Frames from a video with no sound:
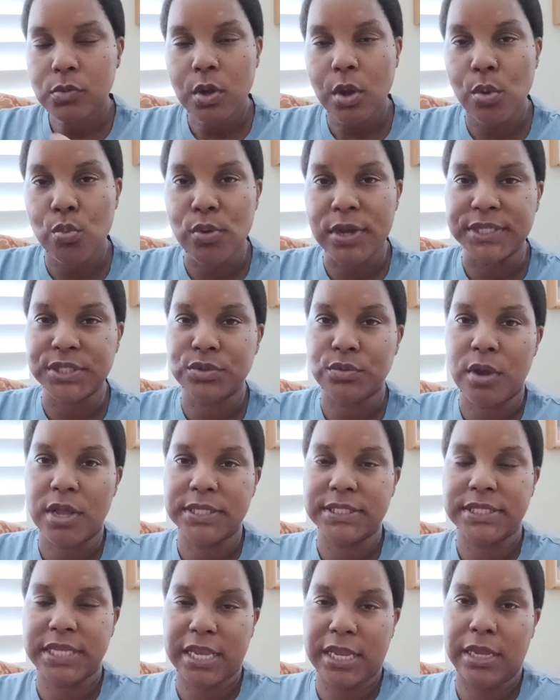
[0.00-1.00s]

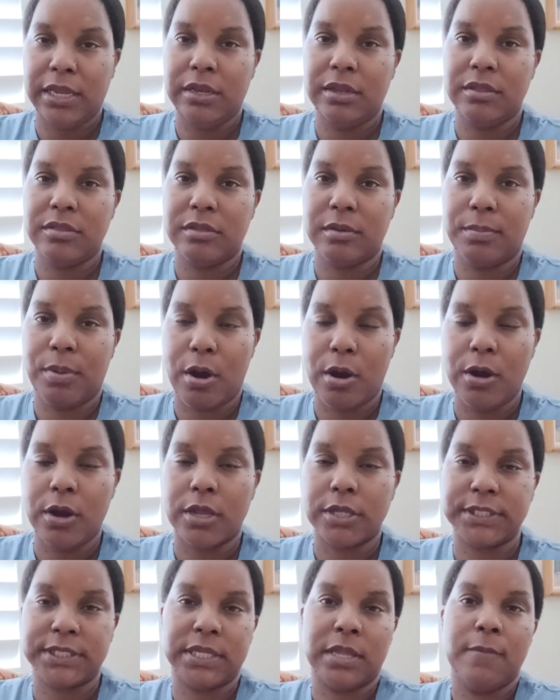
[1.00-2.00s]
restaurants in the
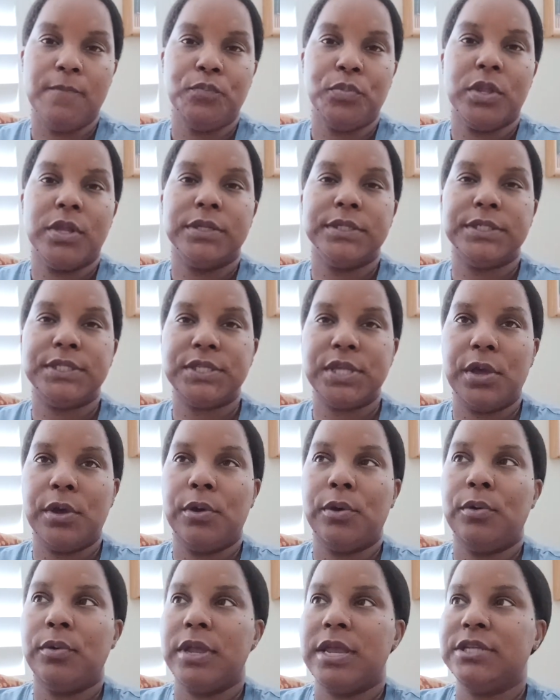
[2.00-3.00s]
parks.
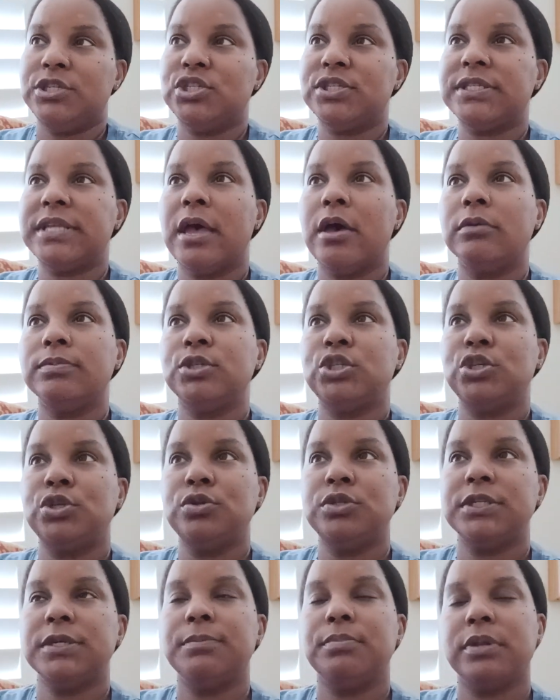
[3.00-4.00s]
So it just helps you
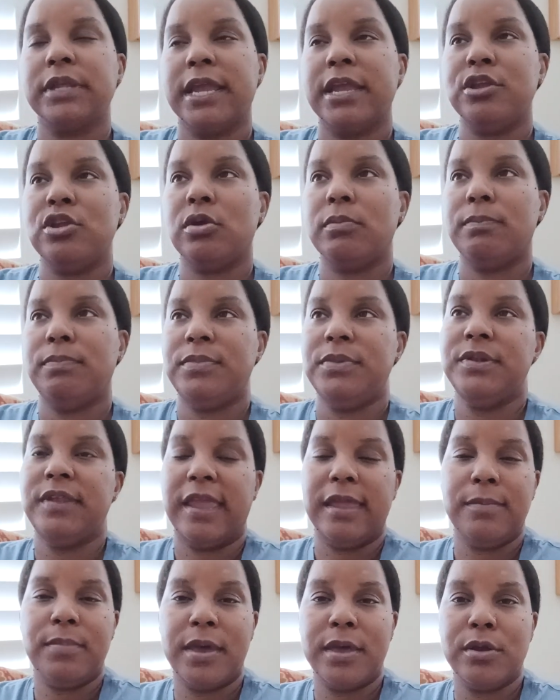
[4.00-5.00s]
to plan your
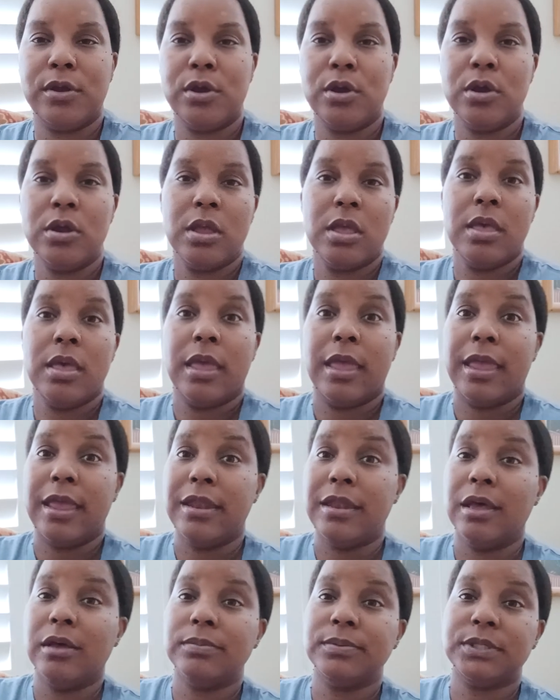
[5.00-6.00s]
day better. It
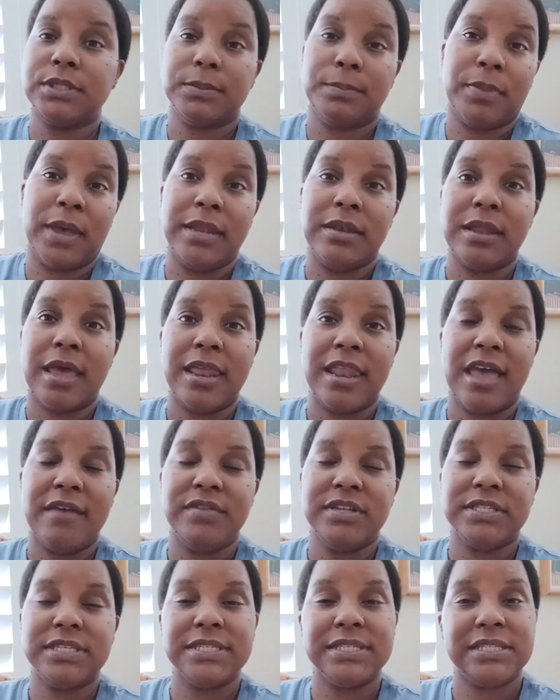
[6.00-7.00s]
helps by not
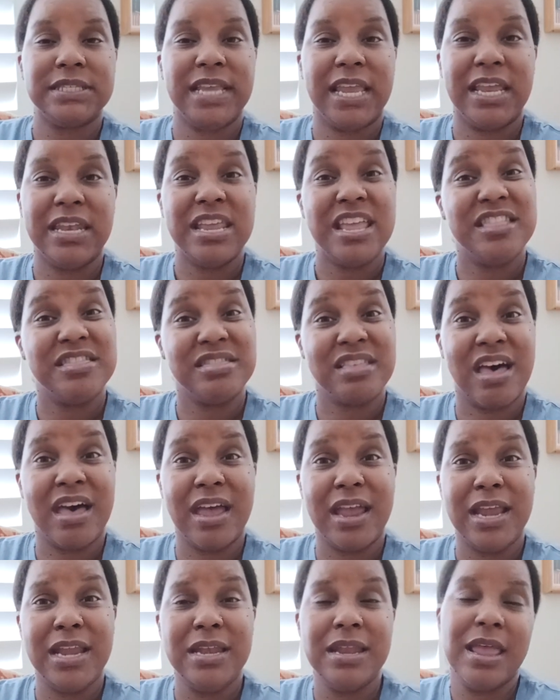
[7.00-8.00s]
having to stand in
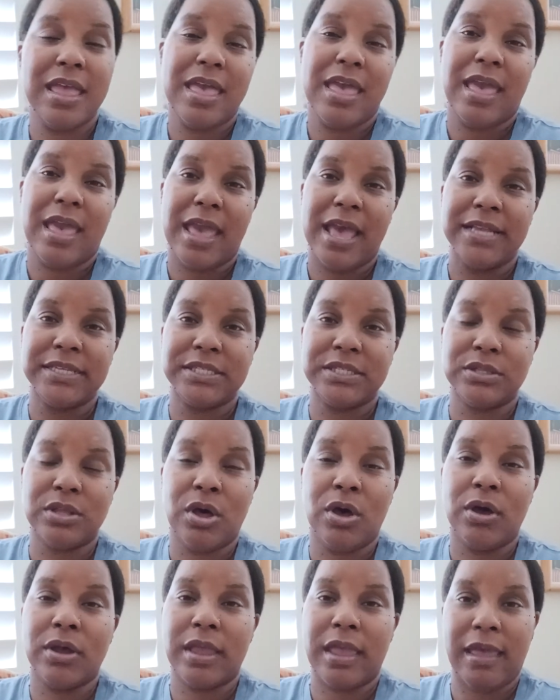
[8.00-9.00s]
line as
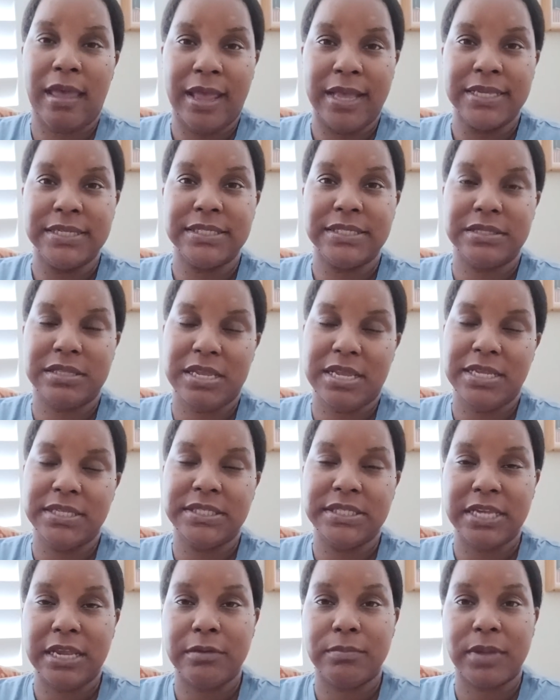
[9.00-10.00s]
long as the
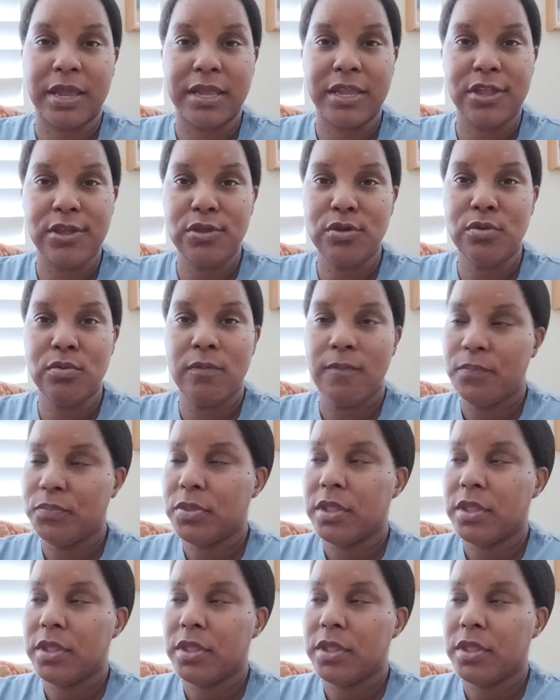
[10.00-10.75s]
standby queue.